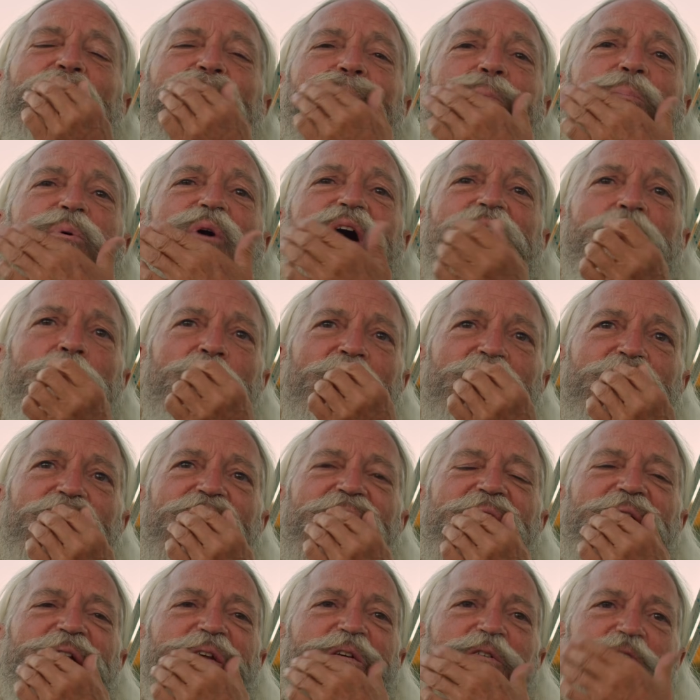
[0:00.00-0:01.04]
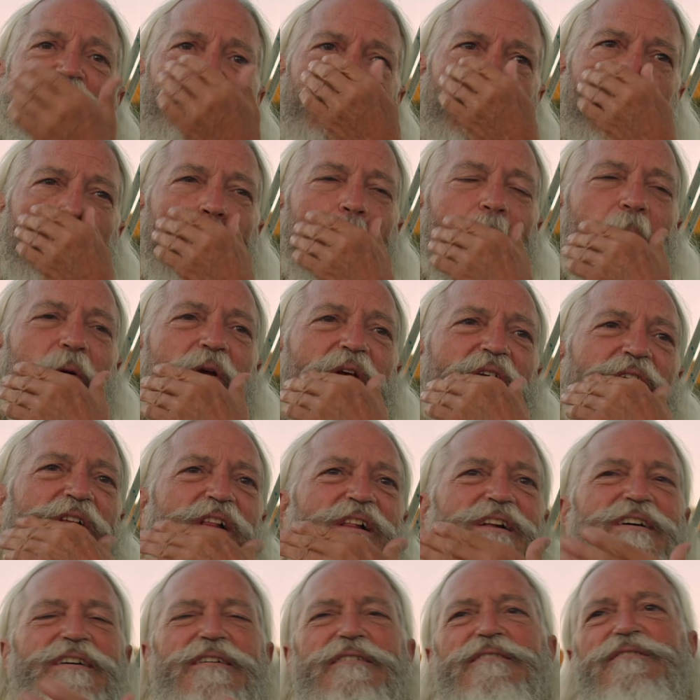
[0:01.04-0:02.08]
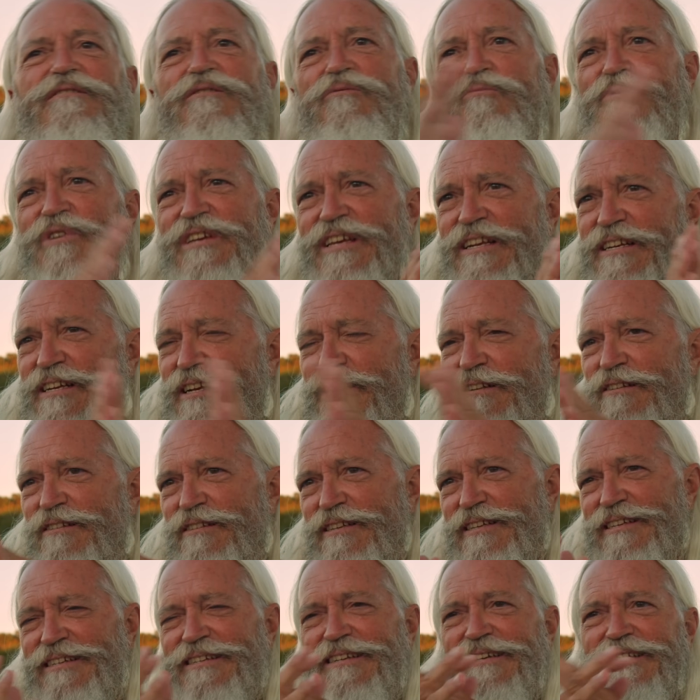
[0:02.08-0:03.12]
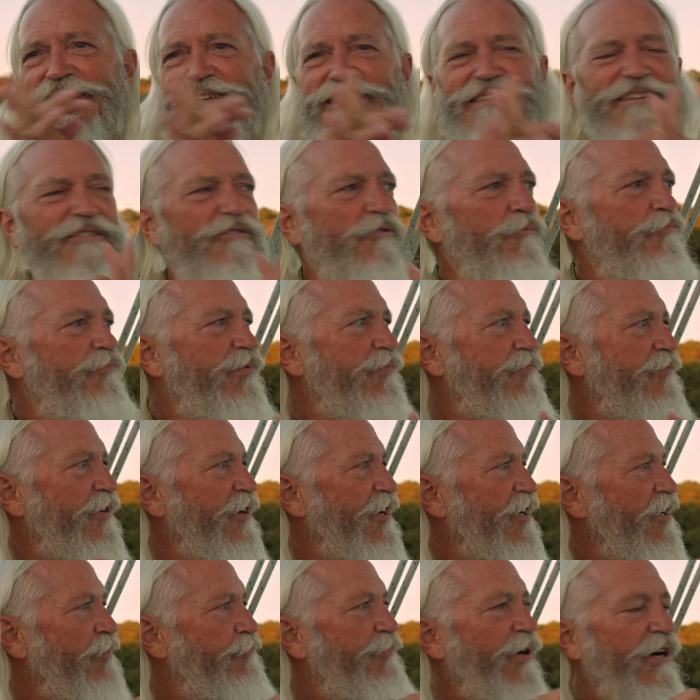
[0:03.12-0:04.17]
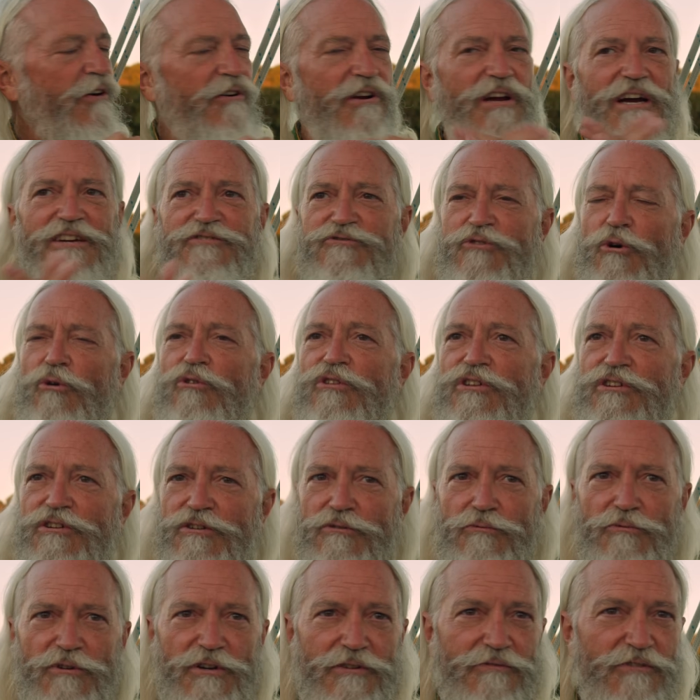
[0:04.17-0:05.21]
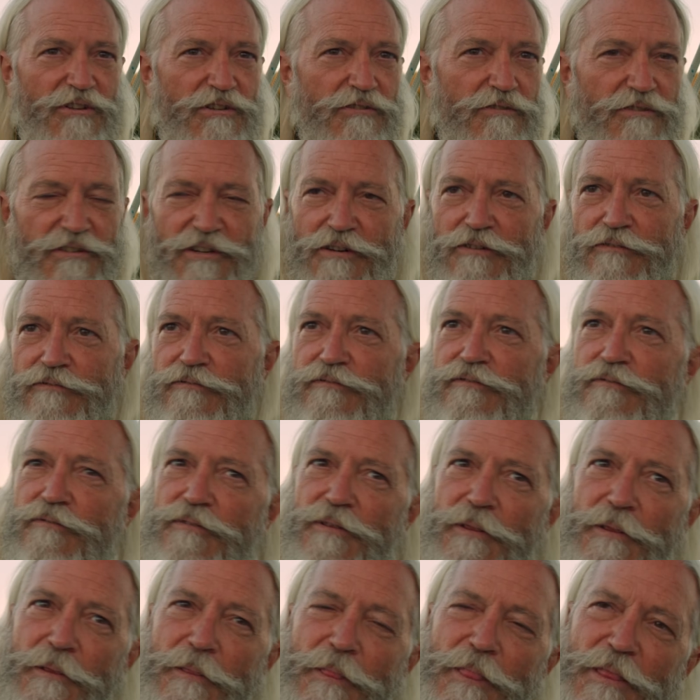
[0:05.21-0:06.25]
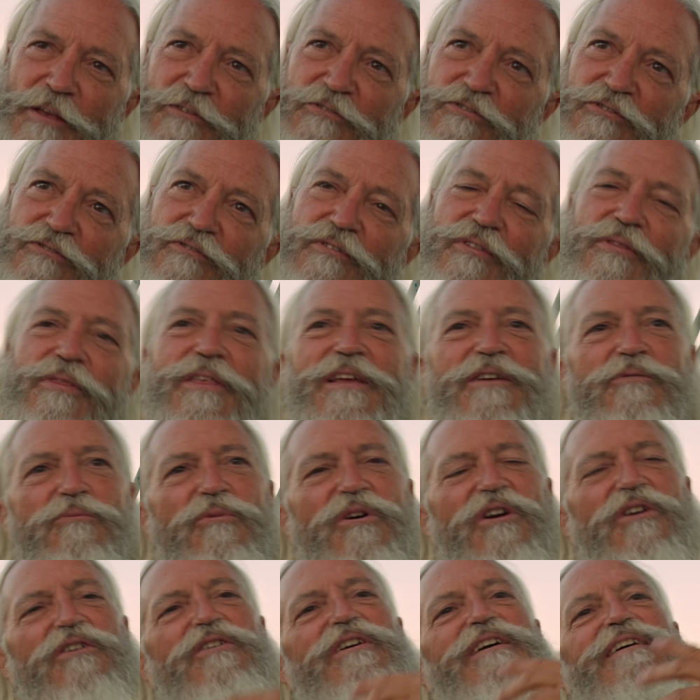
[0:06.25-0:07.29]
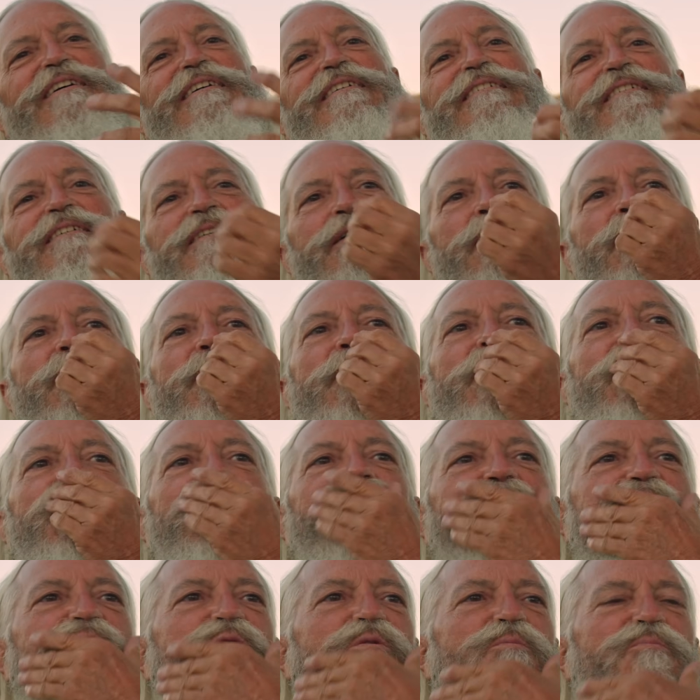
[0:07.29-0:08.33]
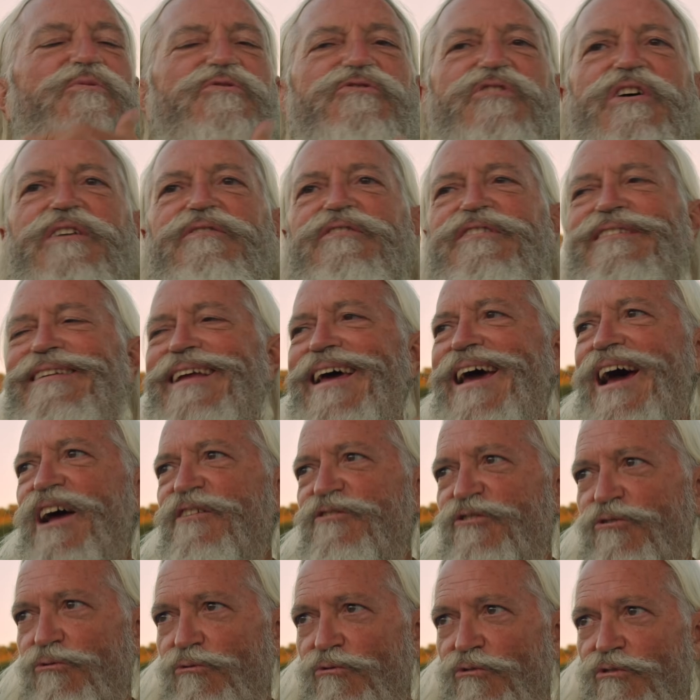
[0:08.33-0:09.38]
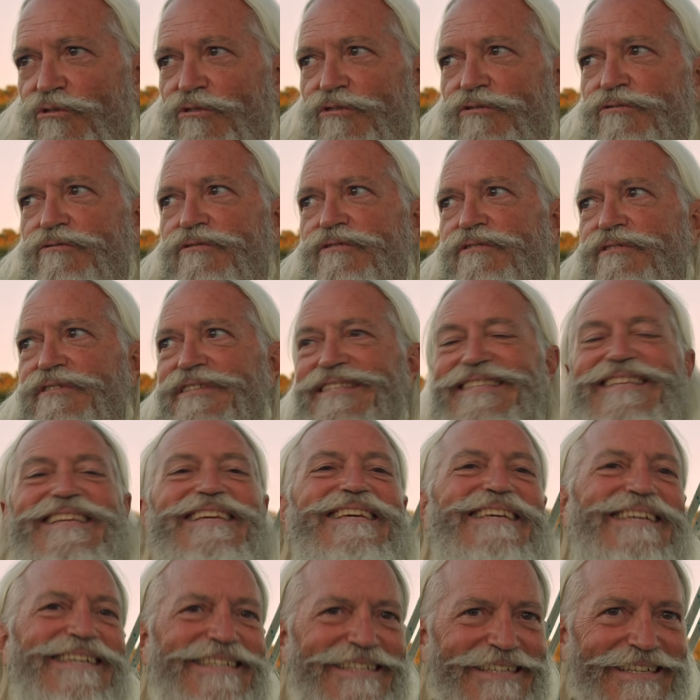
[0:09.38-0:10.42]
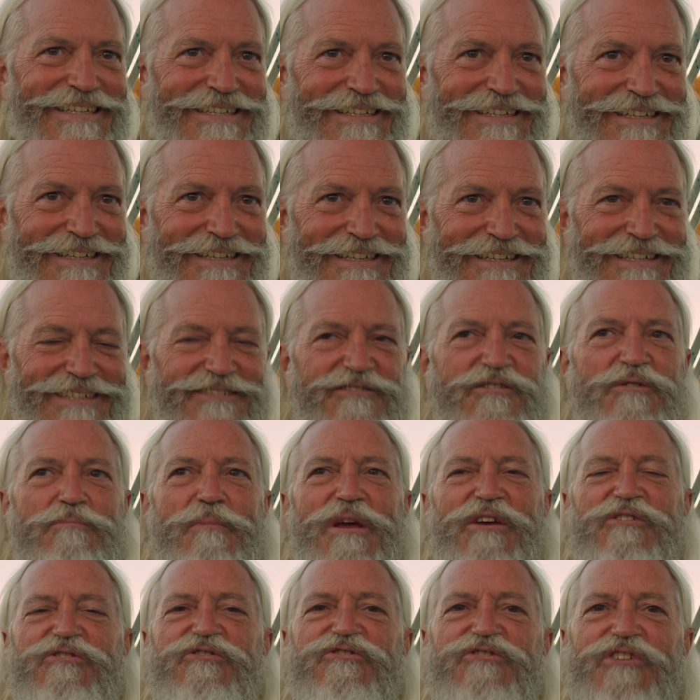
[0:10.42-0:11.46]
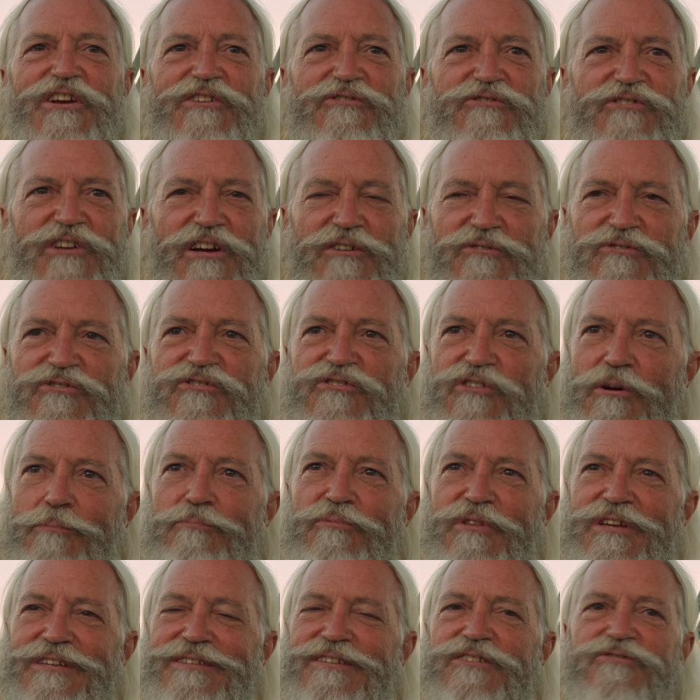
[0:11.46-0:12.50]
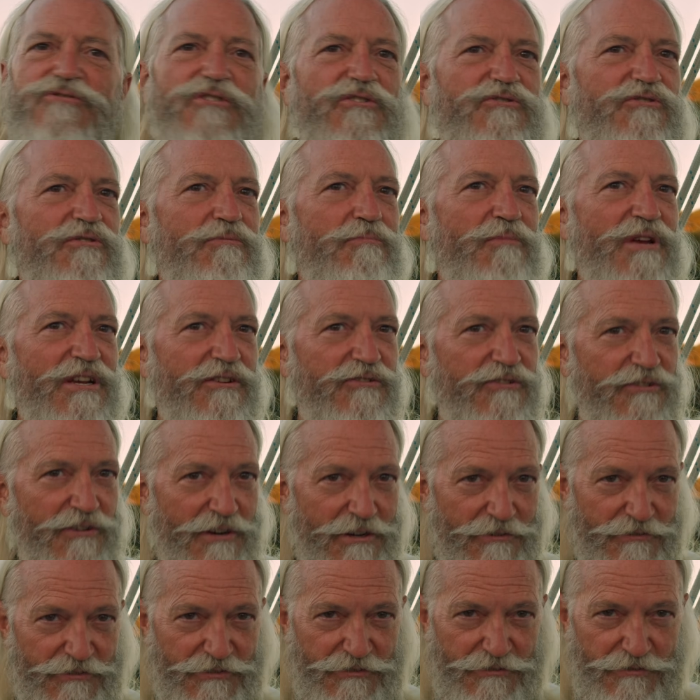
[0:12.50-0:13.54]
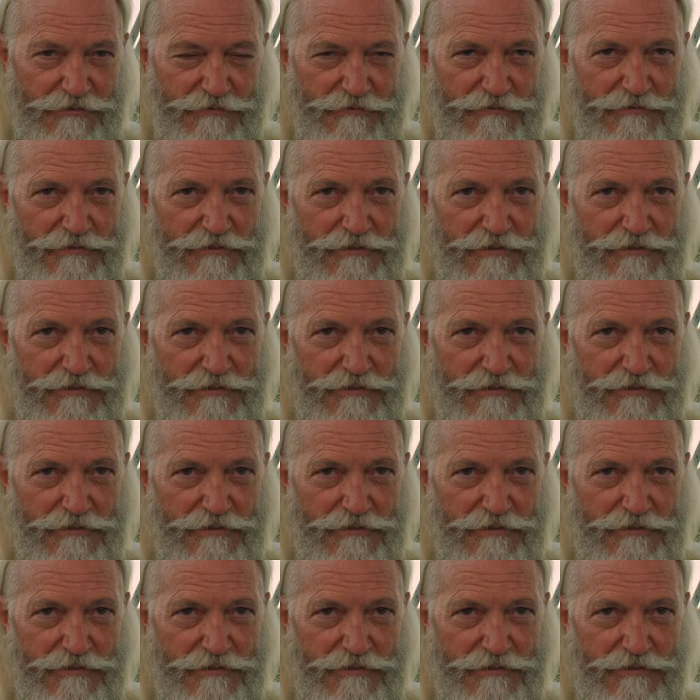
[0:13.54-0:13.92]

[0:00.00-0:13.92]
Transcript: the problem with that is we get in, into the, you know uh, pareidolia, whatever you know, this thing where humans have a natural need to make sense out of something that doesn't make sense.